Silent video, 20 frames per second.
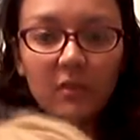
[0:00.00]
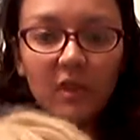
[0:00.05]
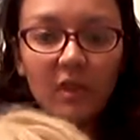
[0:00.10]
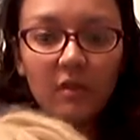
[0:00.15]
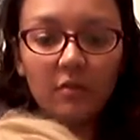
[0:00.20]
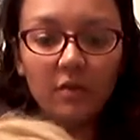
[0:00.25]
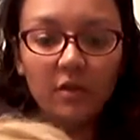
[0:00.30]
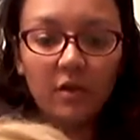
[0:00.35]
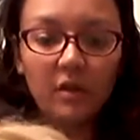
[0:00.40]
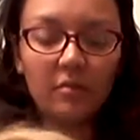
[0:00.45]

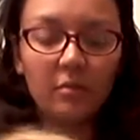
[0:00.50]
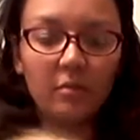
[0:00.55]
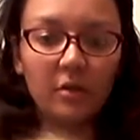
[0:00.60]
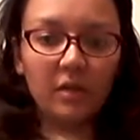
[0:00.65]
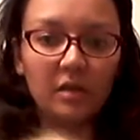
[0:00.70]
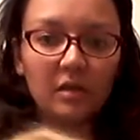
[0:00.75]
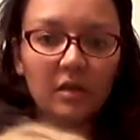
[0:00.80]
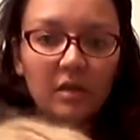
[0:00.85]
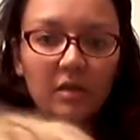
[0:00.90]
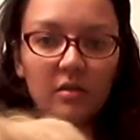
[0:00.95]
if you have a
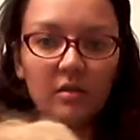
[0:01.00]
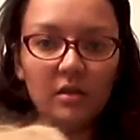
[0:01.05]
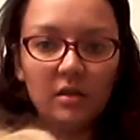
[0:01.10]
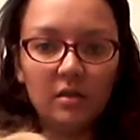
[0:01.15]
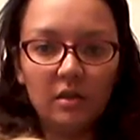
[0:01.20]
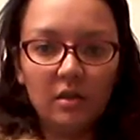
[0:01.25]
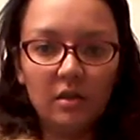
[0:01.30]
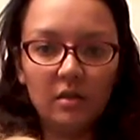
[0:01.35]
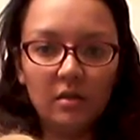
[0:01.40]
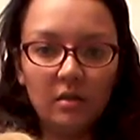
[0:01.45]
wig that you
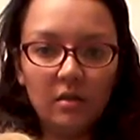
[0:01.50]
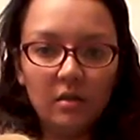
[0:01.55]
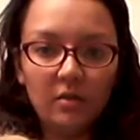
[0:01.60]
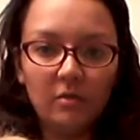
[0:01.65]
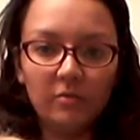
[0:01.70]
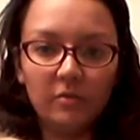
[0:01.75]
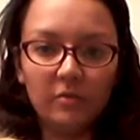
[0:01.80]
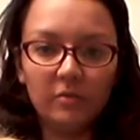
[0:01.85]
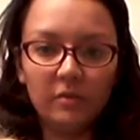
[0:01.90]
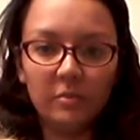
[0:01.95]
need to
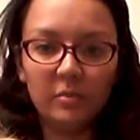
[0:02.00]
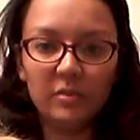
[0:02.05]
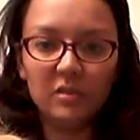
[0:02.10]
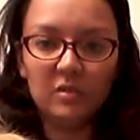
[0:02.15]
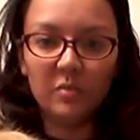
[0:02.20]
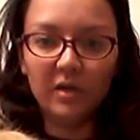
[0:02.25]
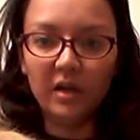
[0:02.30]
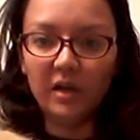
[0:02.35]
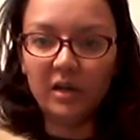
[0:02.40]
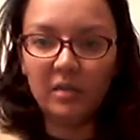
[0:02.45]
foof up and
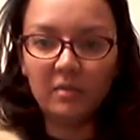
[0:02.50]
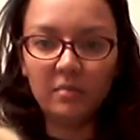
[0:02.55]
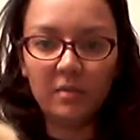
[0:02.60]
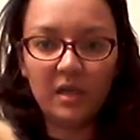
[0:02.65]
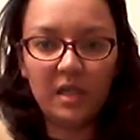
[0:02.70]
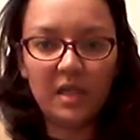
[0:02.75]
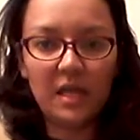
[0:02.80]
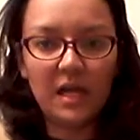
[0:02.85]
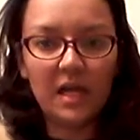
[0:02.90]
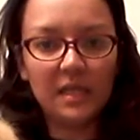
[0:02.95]
spike,
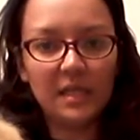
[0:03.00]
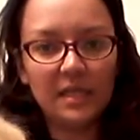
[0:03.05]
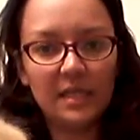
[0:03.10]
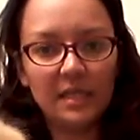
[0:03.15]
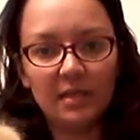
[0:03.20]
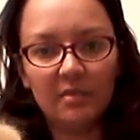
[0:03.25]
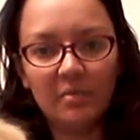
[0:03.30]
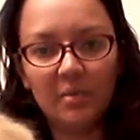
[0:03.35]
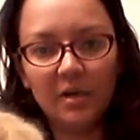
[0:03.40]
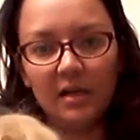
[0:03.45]
make it all
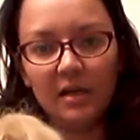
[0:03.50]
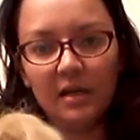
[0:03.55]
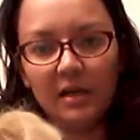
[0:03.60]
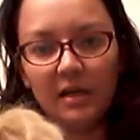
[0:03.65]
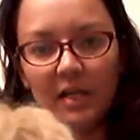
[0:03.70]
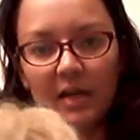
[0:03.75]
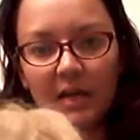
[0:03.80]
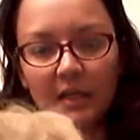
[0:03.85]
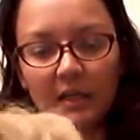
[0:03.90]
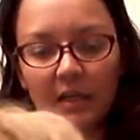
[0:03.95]
nice and
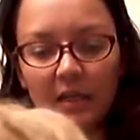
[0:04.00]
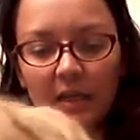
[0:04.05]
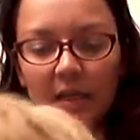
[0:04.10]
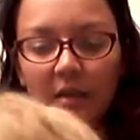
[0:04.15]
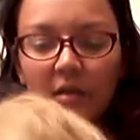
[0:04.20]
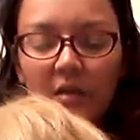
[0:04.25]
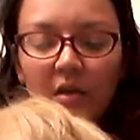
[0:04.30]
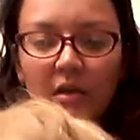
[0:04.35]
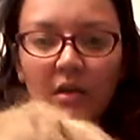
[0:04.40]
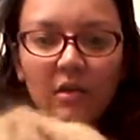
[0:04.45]
pretty like
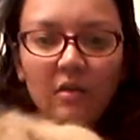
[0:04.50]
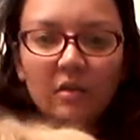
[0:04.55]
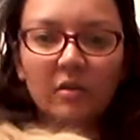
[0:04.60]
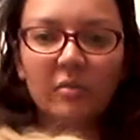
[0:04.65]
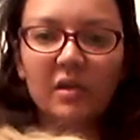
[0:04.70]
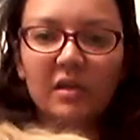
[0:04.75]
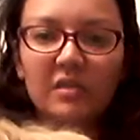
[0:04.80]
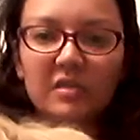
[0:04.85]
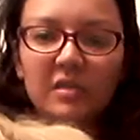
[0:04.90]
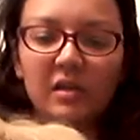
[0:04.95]
that. Or
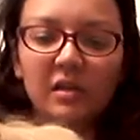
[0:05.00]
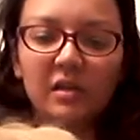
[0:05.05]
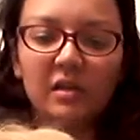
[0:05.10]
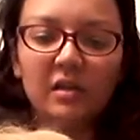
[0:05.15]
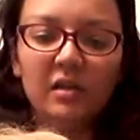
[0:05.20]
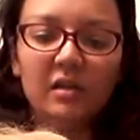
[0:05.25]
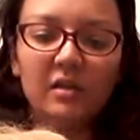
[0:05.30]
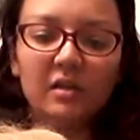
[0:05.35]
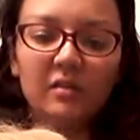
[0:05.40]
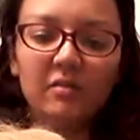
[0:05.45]

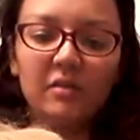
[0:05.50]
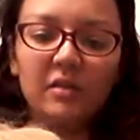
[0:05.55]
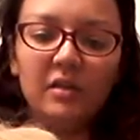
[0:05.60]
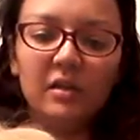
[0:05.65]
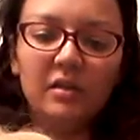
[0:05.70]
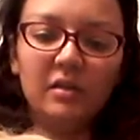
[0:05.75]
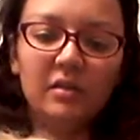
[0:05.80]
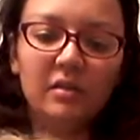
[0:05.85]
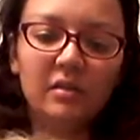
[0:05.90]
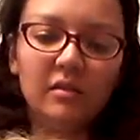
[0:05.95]
basically, if you
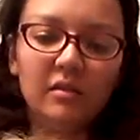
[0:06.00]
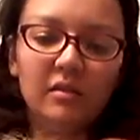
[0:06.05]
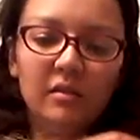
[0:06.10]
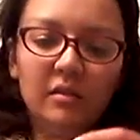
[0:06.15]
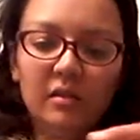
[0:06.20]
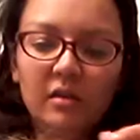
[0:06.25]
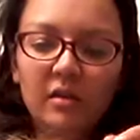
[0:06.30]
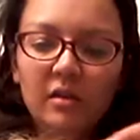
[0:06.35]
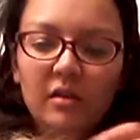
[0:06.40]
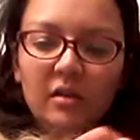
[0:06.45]
need to
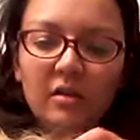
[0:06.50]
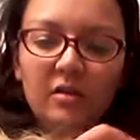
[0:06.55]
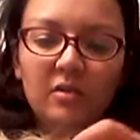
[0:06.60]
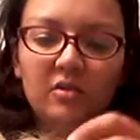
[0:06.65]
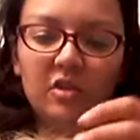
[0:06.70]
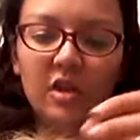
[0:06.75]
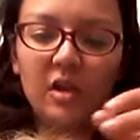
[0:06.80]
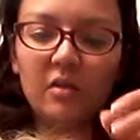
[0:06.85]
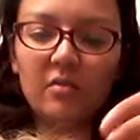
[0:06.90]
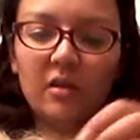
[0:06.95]

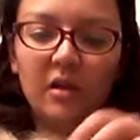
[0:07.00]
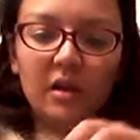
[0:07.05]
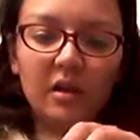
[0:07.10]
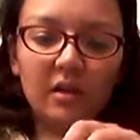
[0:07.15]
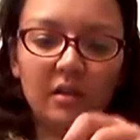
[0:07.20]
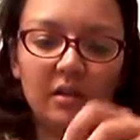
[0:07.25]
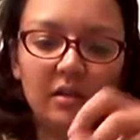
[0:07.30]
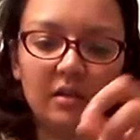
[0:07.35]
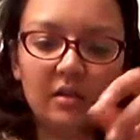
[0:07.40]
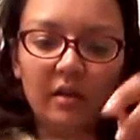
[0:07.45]

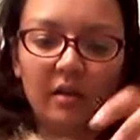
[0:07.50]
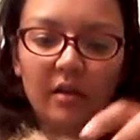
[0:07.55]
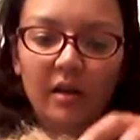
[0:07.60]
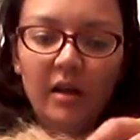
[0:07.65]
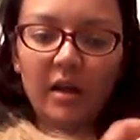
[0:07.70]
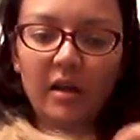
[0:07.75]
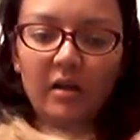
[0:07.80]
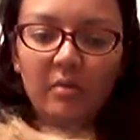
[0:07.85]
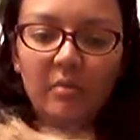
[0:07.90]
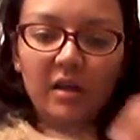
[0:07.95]
J-rock it or
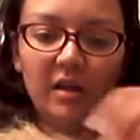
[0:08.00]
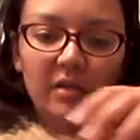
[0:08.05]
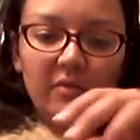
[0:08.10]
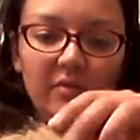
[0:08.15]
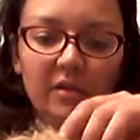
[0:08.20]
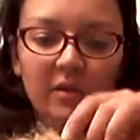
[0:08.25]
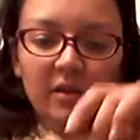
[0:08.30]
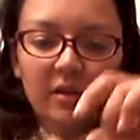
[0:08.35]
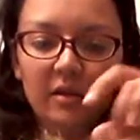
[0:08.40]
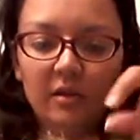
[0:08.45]

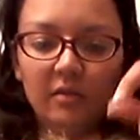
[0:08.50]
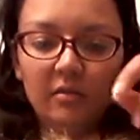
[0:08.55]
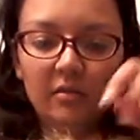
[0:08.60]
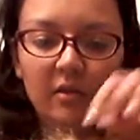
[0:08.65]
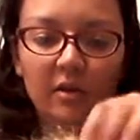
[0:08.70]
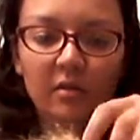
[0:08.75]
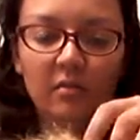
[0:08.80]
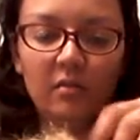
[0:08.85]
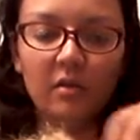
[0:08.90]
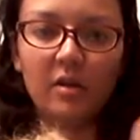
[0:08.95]
animeify,
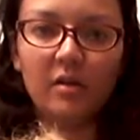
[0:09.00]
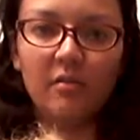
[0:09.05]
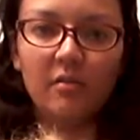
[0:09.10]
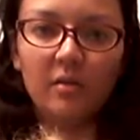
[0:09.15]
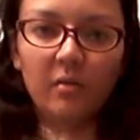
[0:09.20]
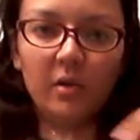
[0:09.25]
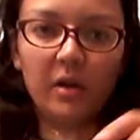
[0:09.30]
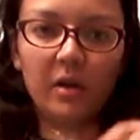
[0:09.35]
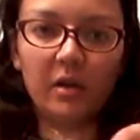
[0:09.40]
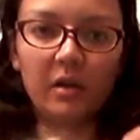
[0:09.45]
like
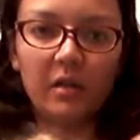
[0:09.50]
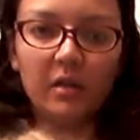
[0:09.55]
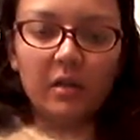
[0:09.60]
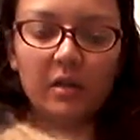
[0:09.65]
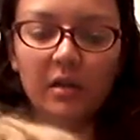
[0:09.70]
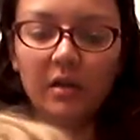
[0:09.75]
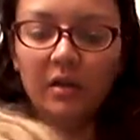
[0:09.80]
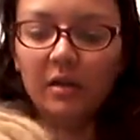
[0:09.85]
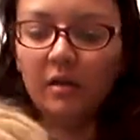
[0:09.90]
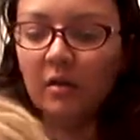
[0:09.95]
whatever wig you
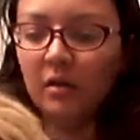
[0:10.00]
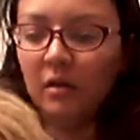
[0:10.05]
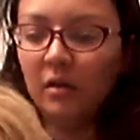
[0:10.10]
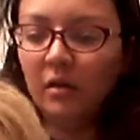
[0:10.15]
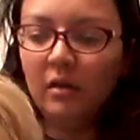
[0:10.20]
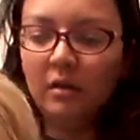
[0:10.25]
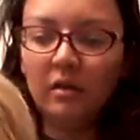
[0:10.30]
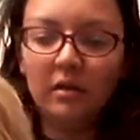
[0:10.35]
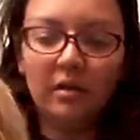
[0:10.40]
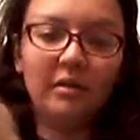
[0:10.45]
need,
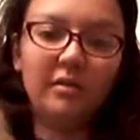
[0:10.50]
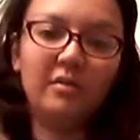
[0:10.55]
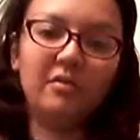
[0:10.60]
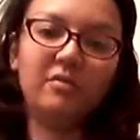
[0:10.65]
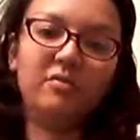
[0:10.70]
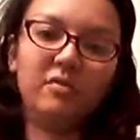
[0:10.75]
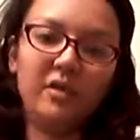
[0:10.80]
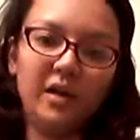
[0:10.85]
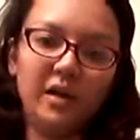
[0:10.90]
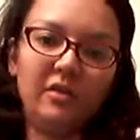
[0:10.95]
and they're
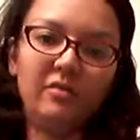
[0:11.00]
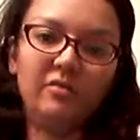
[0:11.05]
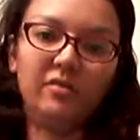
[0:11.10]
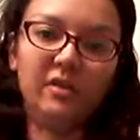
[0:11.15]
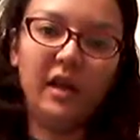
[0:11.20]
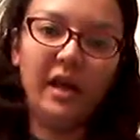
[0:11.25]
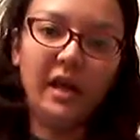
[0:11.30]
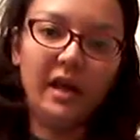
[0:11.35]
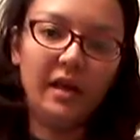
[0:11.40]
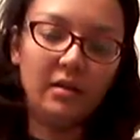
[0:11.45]
frickin'
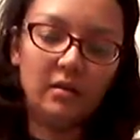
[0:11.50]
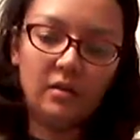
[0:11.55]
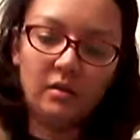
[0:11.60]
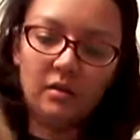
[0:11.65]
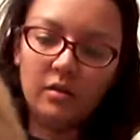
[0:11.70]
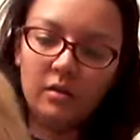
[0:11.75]
flat.